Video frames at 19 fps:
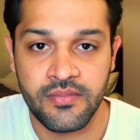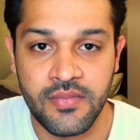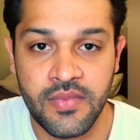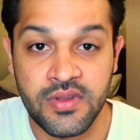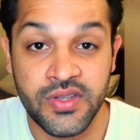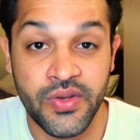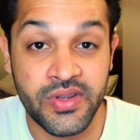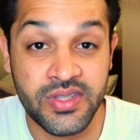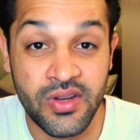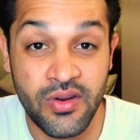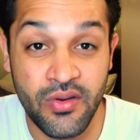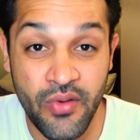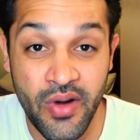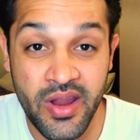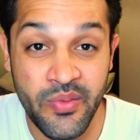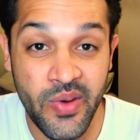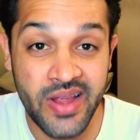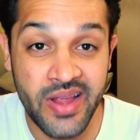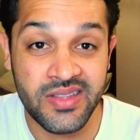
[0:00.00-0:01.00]
So it's a
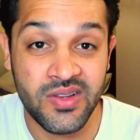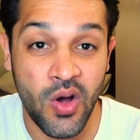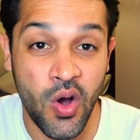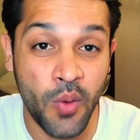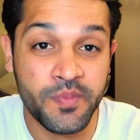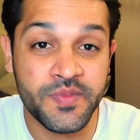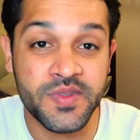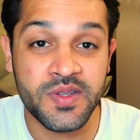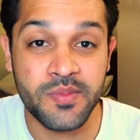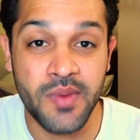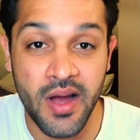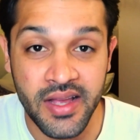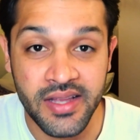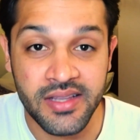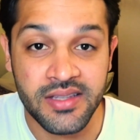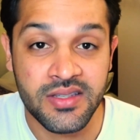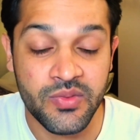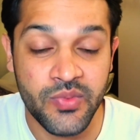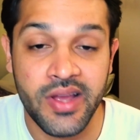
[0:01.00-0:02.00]
great way to
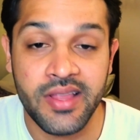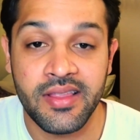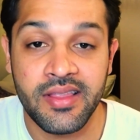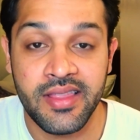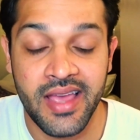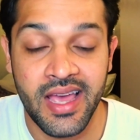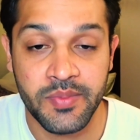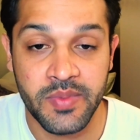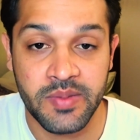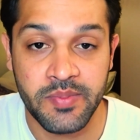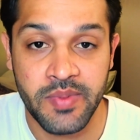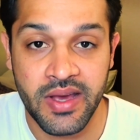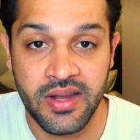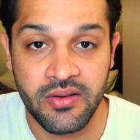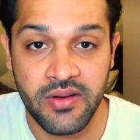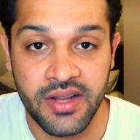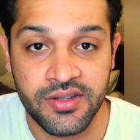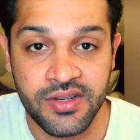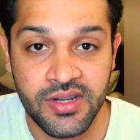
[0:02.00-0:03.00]
optimize the way that the admin
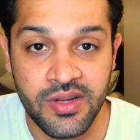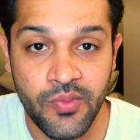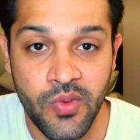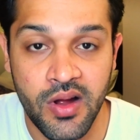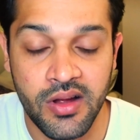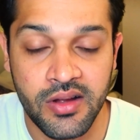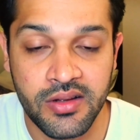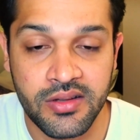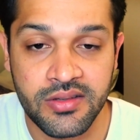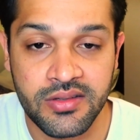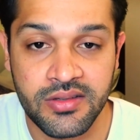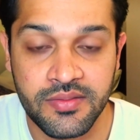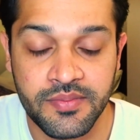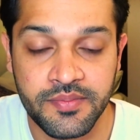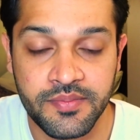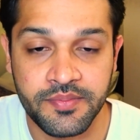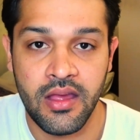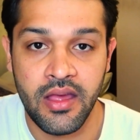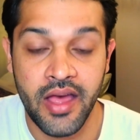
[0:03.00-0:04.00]
panel actually works.
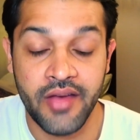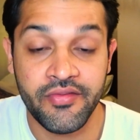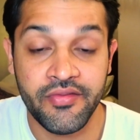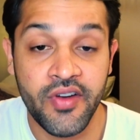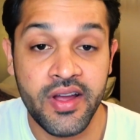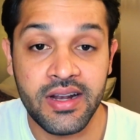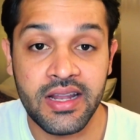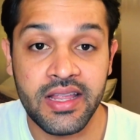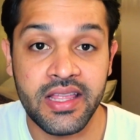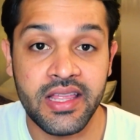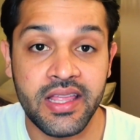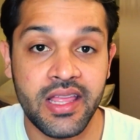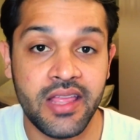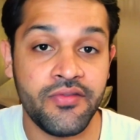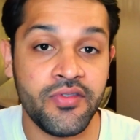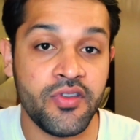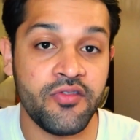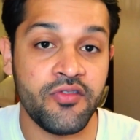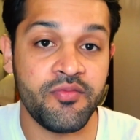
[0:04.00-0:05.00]
And finally,
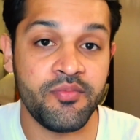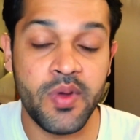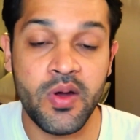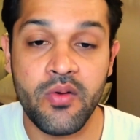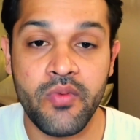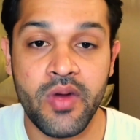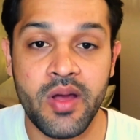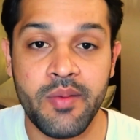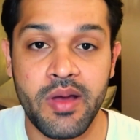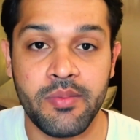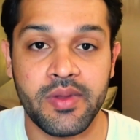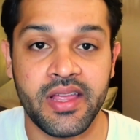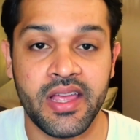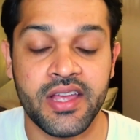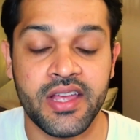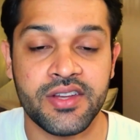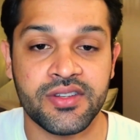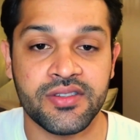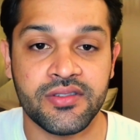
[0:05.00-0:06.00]
if you've built web
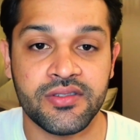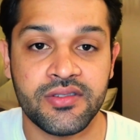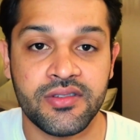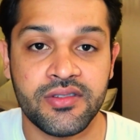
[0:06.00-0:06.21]
applications,